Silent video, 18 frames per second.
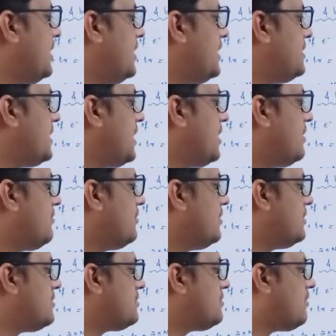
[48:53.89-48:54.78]
is
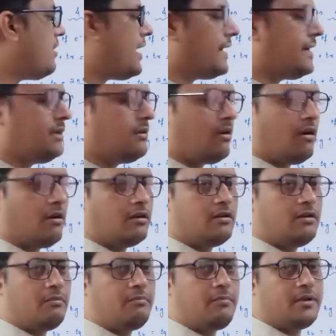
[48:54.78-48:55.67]
equals to I naught
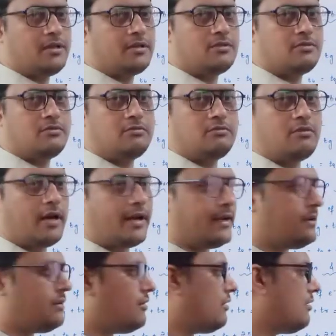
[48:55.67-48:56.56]
plus 2
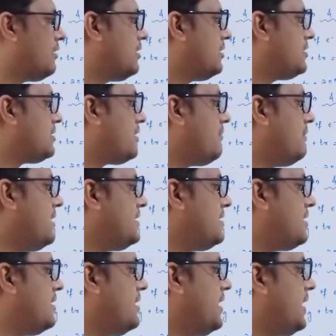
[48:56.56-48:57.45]
I naught
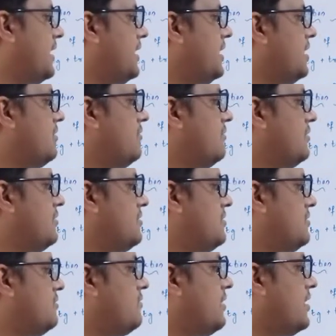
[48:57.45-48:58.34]
summation n equals
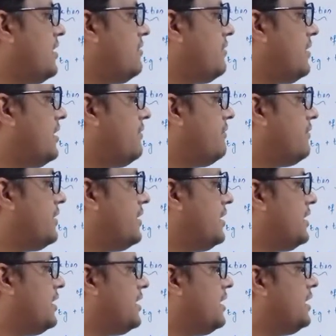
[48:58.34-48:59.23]
to 1 to
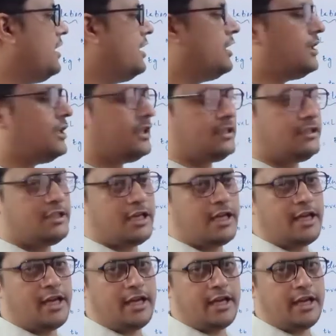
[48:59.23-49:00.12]
infinity
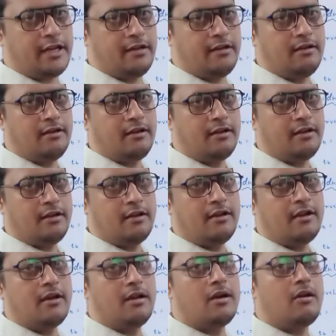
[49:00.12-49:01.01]
Jn
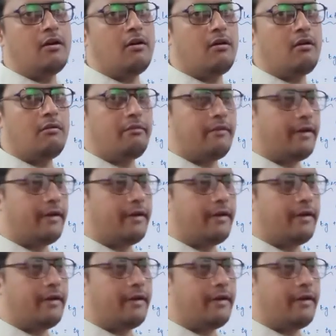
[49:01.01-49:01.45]
of